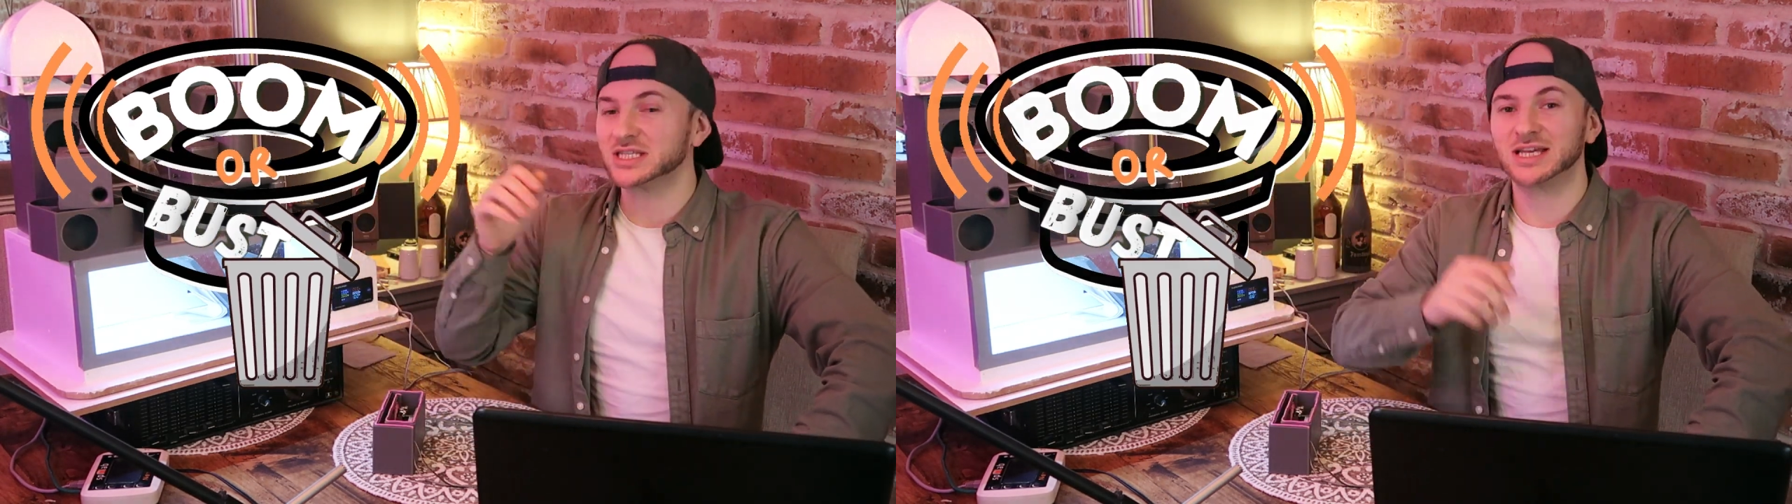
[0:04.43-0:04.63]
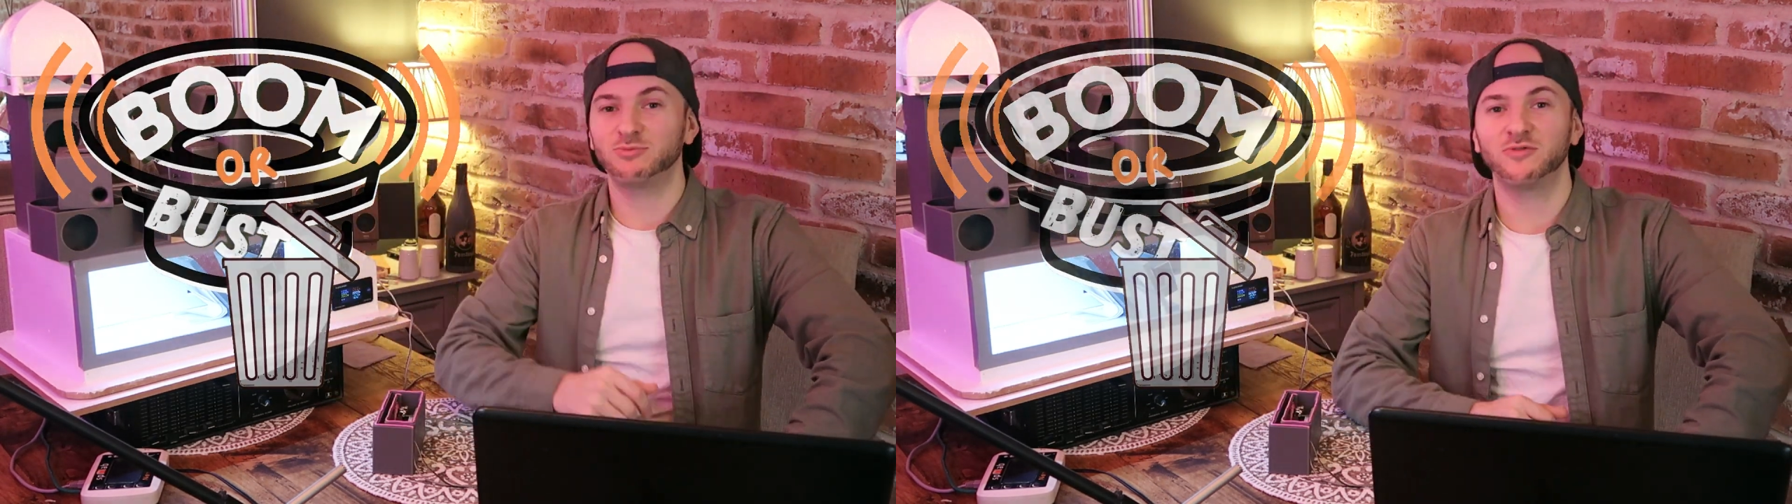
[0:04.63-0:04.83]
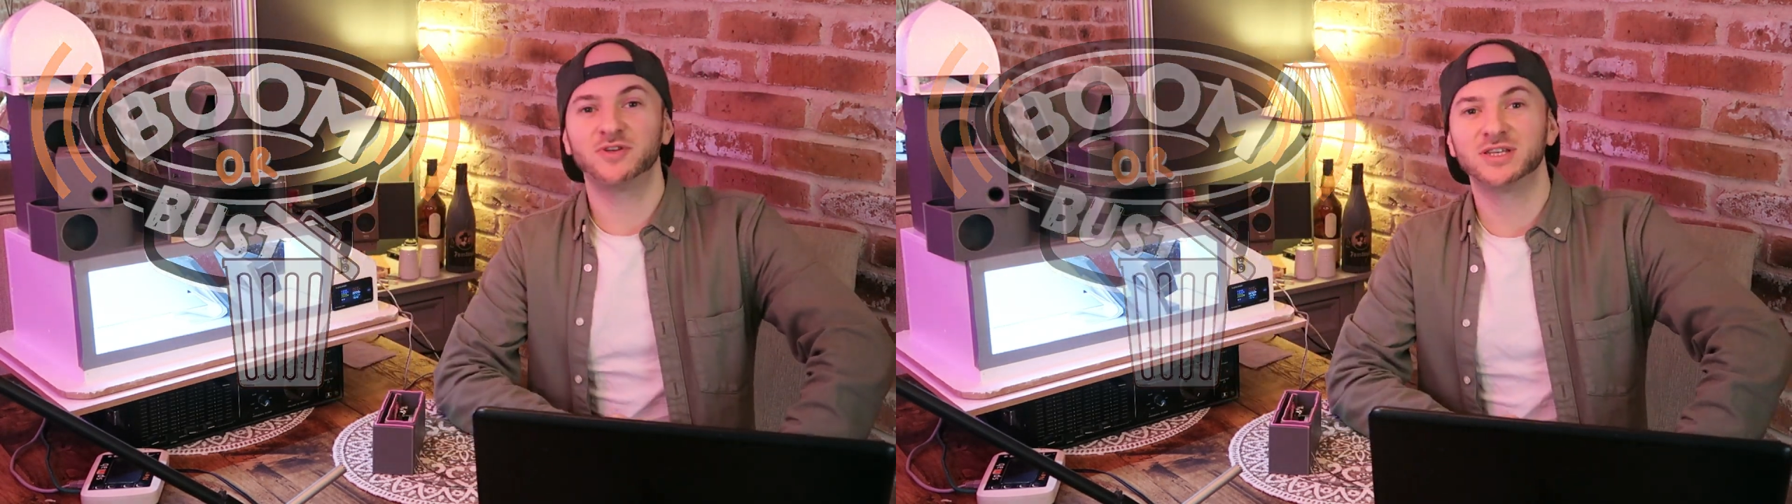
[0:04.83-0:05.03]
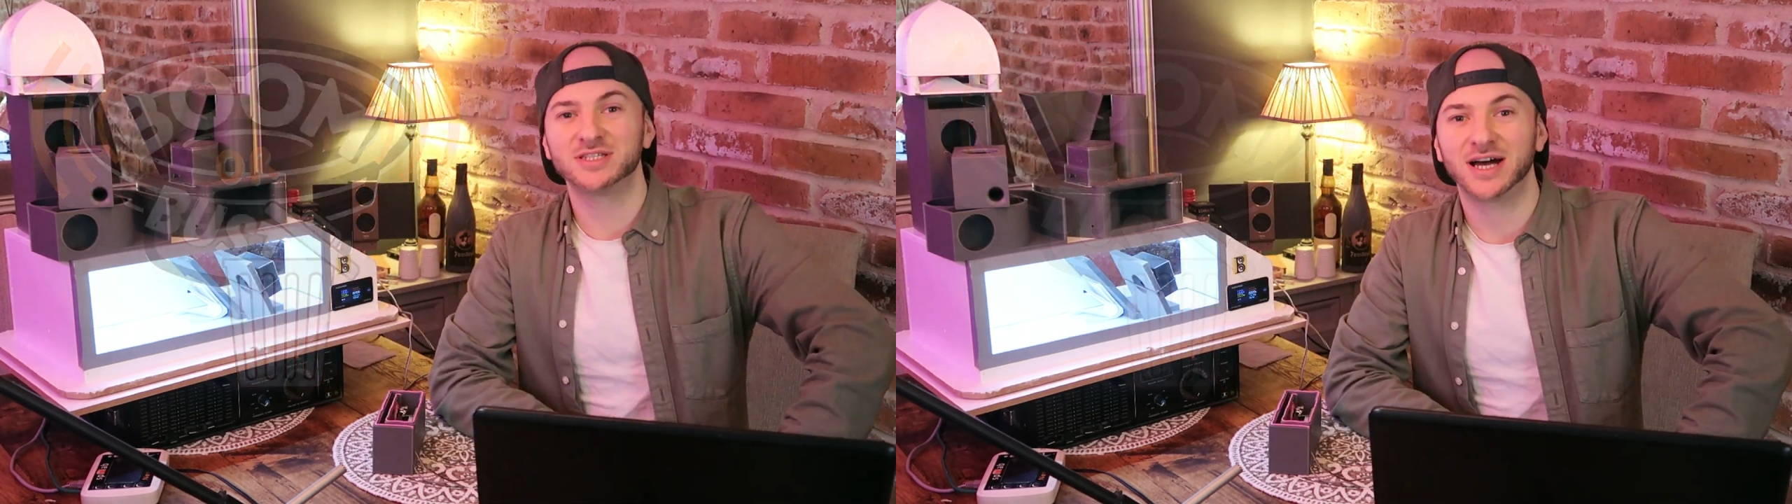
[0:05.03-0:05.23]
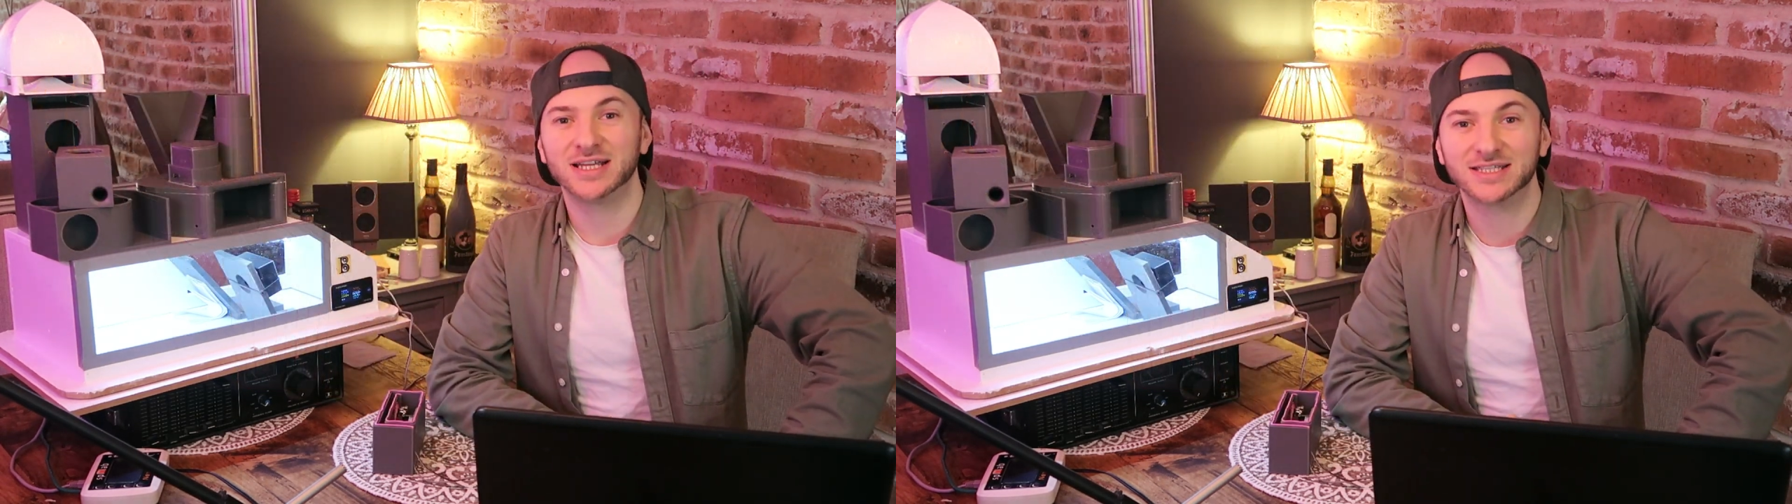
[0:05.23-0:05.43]
subwoofer
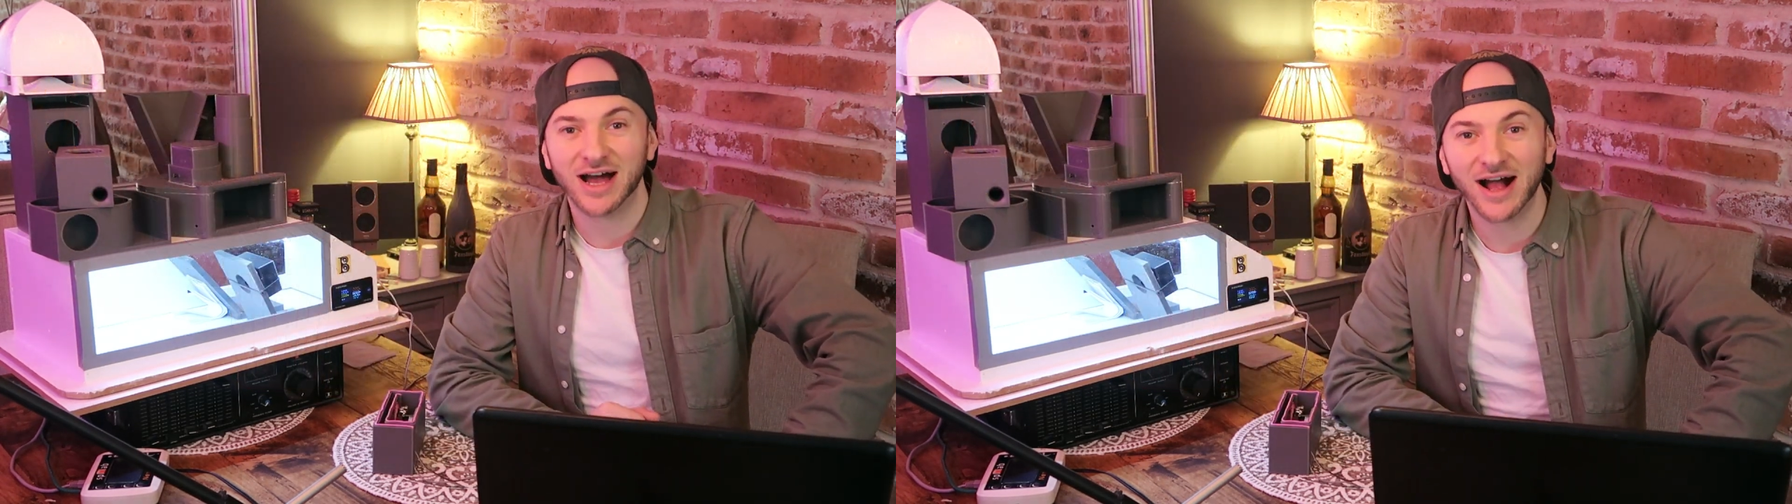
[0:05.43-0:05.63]
designs,